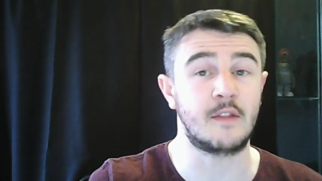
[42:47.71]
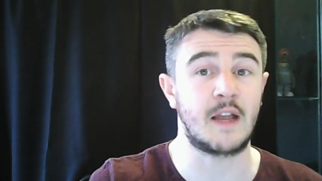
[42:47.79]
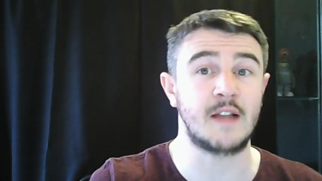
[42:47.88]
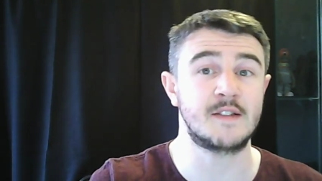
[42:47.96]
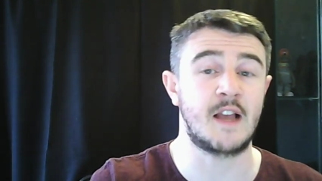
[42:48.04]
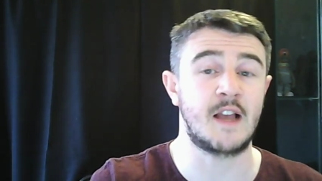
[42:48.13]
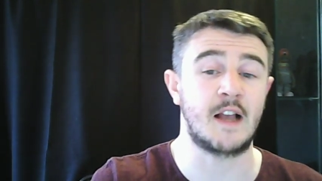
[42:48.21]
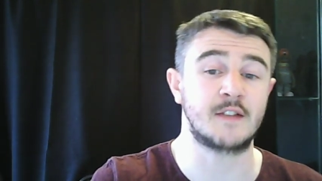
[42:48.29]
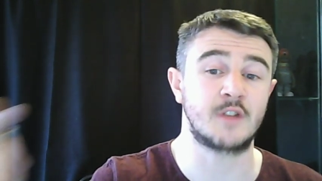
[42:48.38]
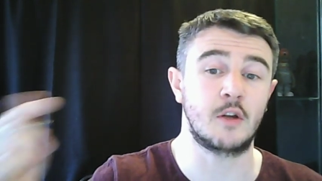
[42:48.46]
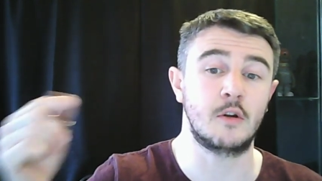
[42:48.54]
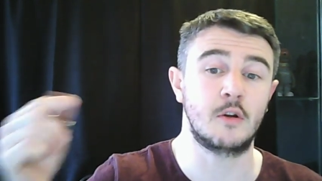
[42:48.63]
that
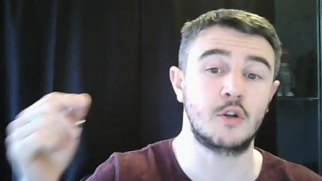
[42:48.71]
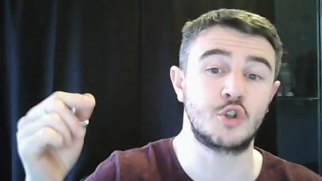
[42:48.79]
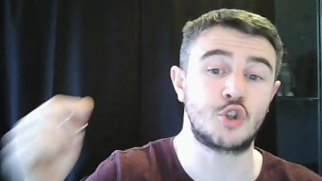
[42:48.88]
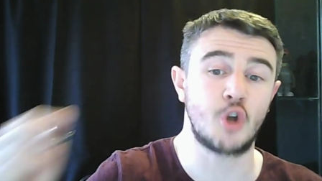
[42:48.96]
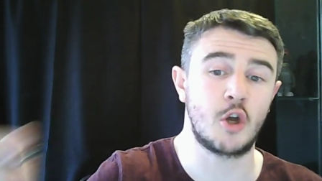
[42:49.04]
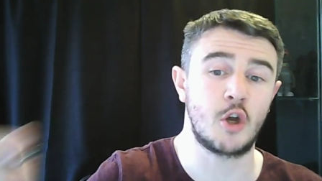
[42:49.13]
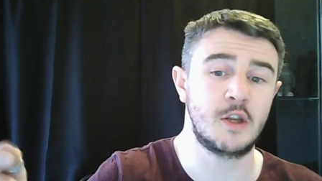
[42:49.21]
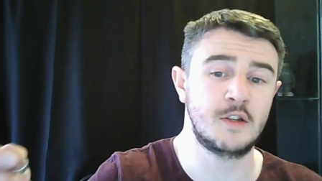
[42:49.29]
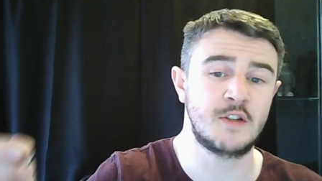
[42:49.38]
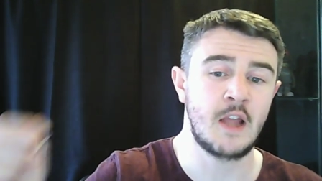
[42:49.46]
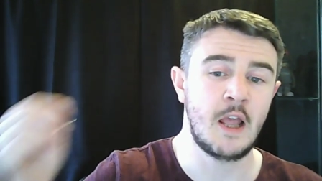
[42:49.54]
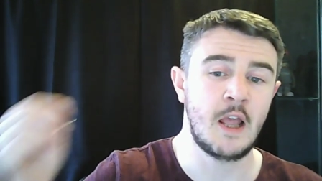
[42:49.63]
has joined